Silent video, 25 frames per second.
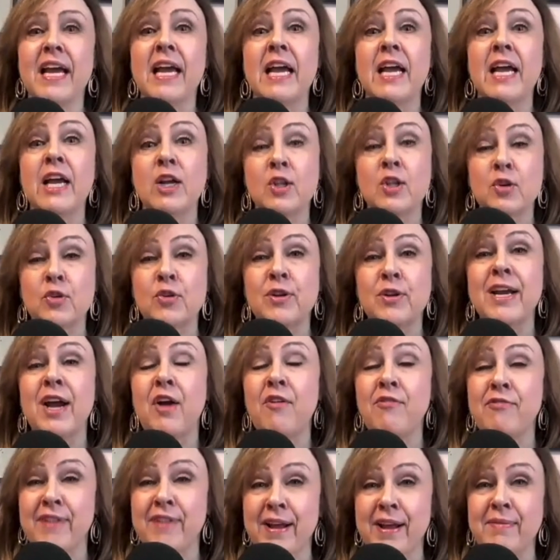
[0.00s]
including
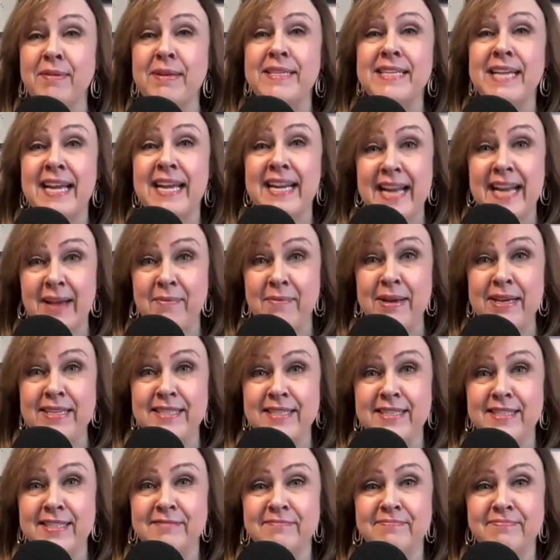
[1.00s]
our family
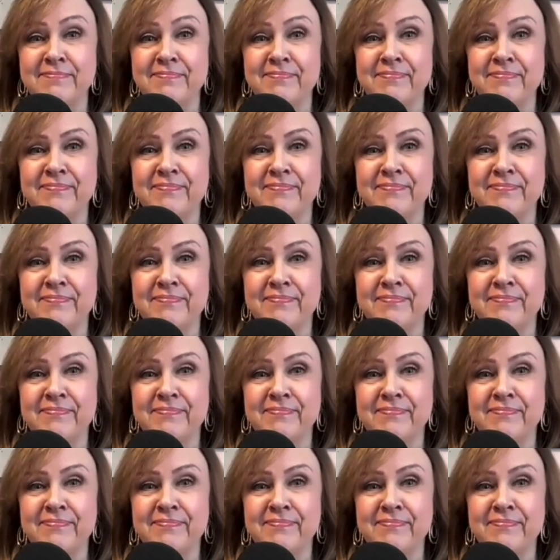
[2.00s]
dynamics.